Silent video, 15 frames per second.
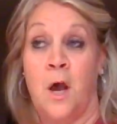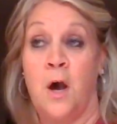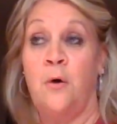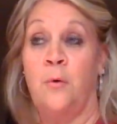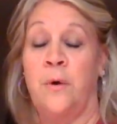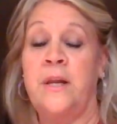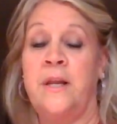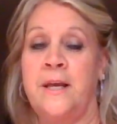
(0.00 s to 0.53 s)

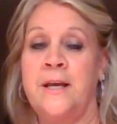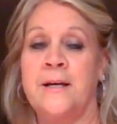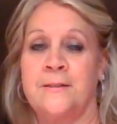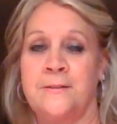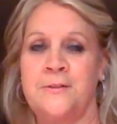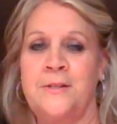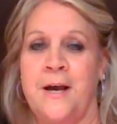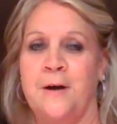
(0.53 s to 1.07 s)
Oh, it
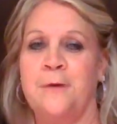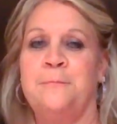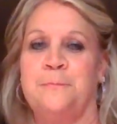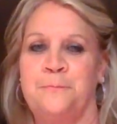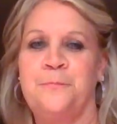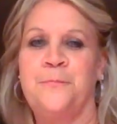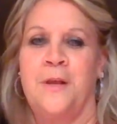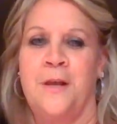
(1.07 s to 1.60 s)
is. Yeah.
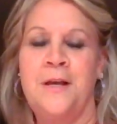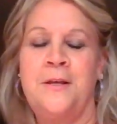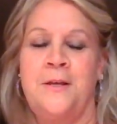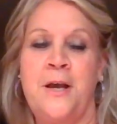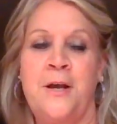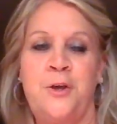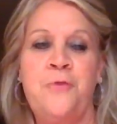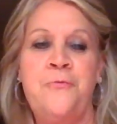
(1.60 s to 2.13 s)

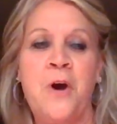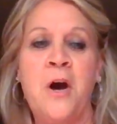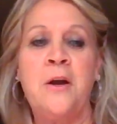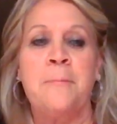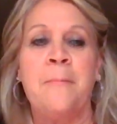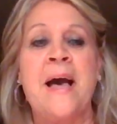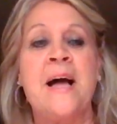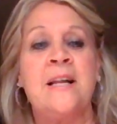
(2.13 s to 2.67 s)
Yeah, you've got
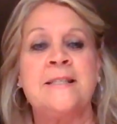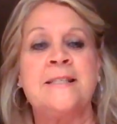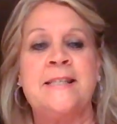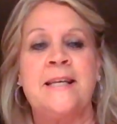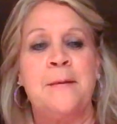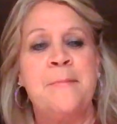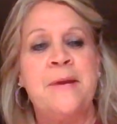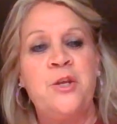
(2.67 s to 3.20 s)
to balance
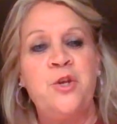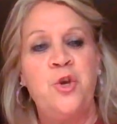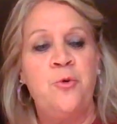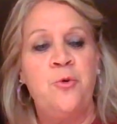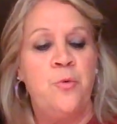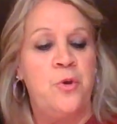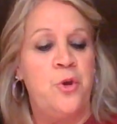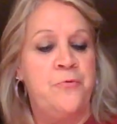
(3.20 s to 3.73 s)
it. I mean,
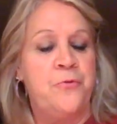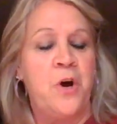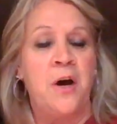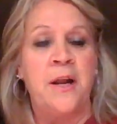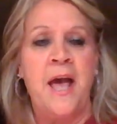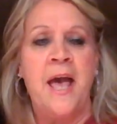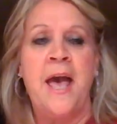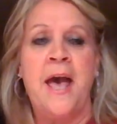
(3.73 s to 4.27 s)
you you've got
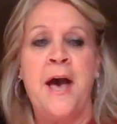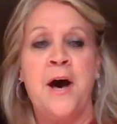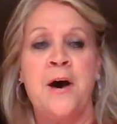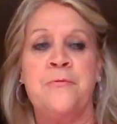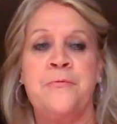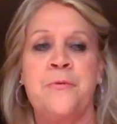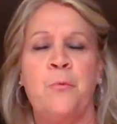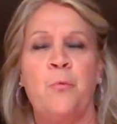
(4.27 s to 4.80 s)
to
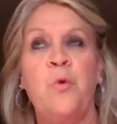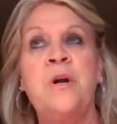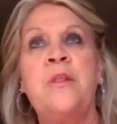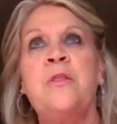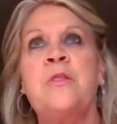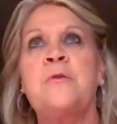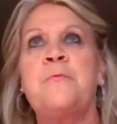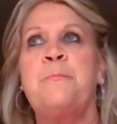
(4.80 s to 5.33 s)
have one
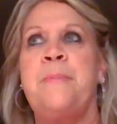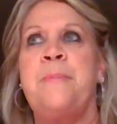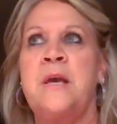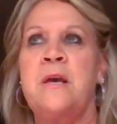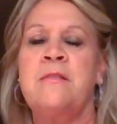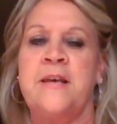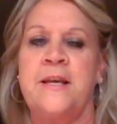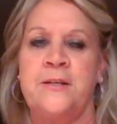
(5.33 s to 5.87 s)
of the
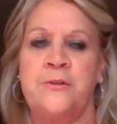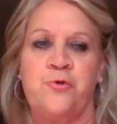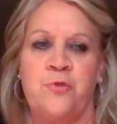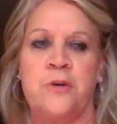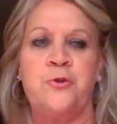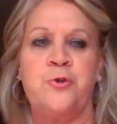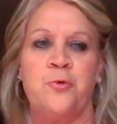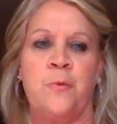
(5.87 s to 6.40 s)
big things
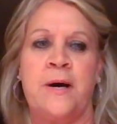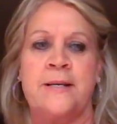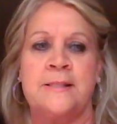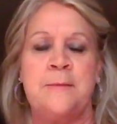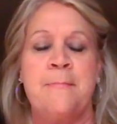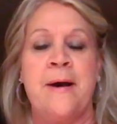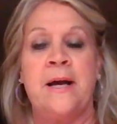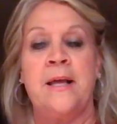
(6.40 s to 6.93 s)
structure wise
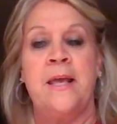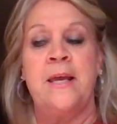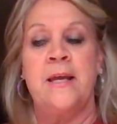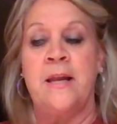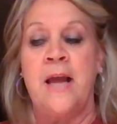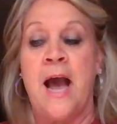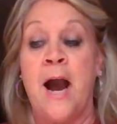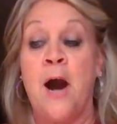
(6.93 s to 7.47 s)
in my
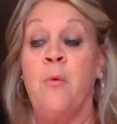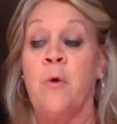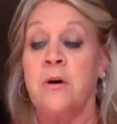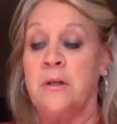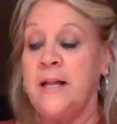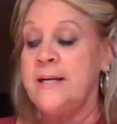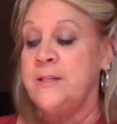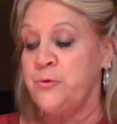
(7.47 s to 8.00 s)
in our
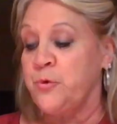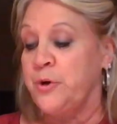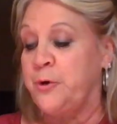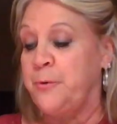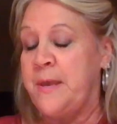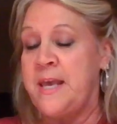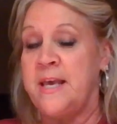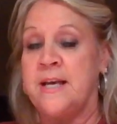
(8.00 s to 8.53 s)

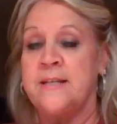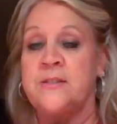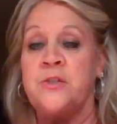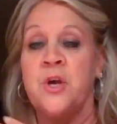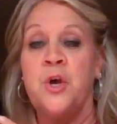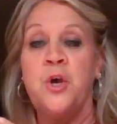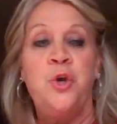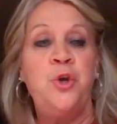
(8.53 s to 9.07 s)
classroom is,
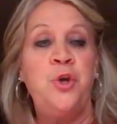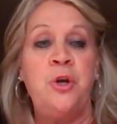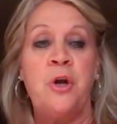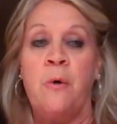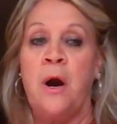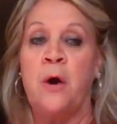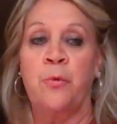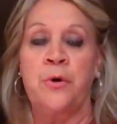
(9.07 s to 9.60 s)
you
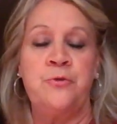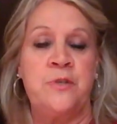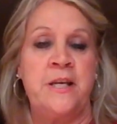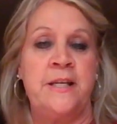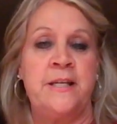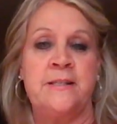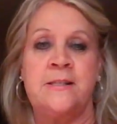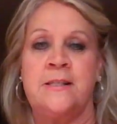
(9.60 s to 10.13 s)
know, our
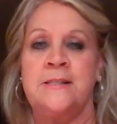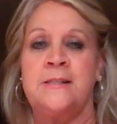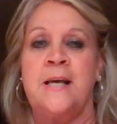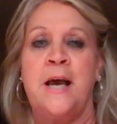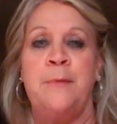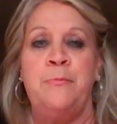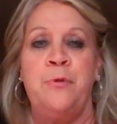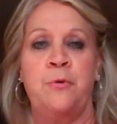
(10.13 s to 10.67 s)
routine is the
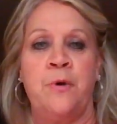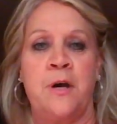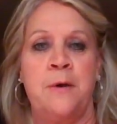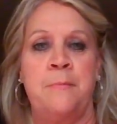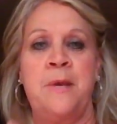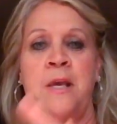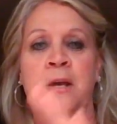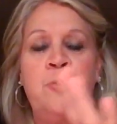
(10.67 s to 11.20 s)
same. You
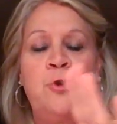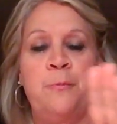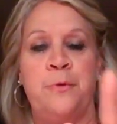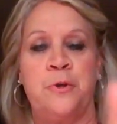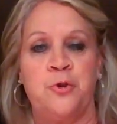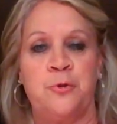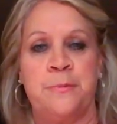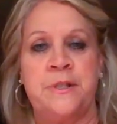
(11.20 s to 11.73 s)
come in, you
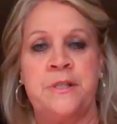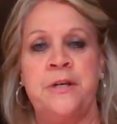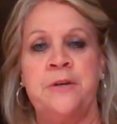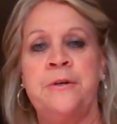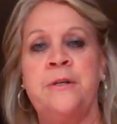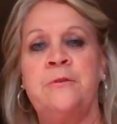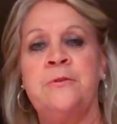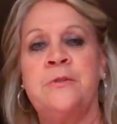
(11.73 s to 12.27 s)
put your
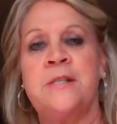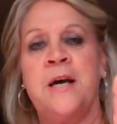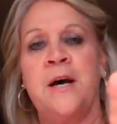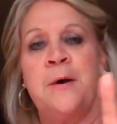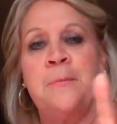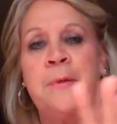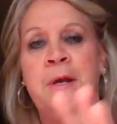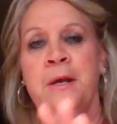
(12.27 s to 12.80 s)
materials
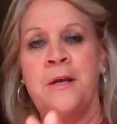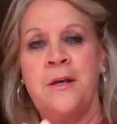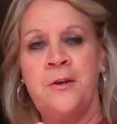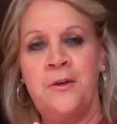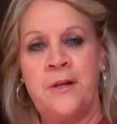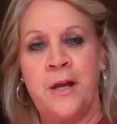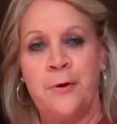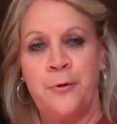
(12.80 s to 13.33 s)
up,
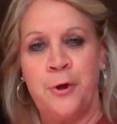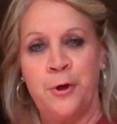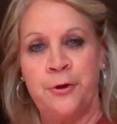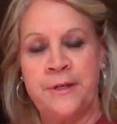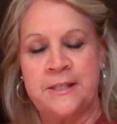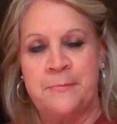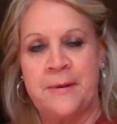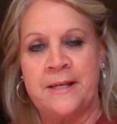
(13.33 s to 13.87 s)
you know, you're
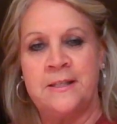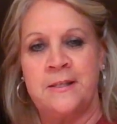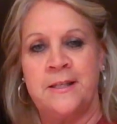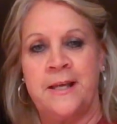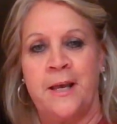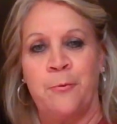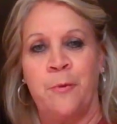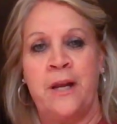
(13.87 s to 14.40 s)
expected
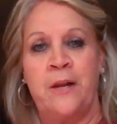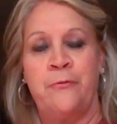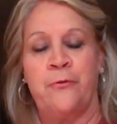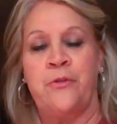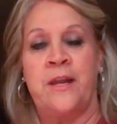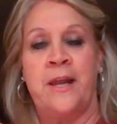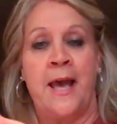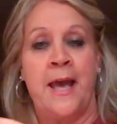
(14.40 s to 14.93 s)
to get ready for
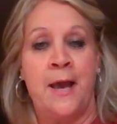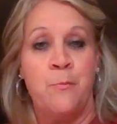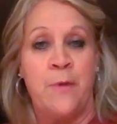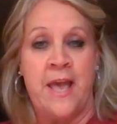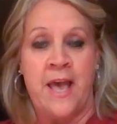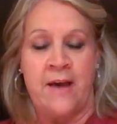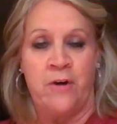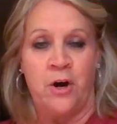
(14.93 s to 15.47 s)
the day and
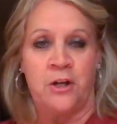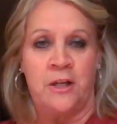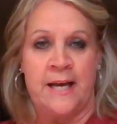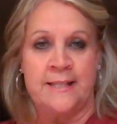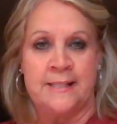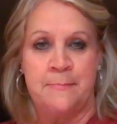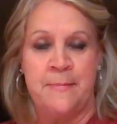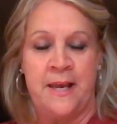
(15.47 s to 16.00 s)
we have our
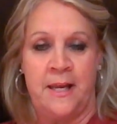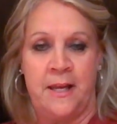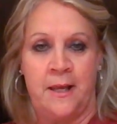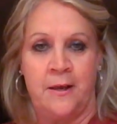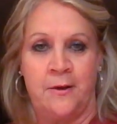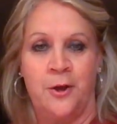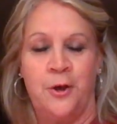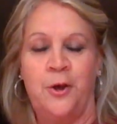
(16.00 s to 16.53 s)
class
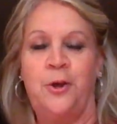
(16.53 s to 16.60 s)
meeting.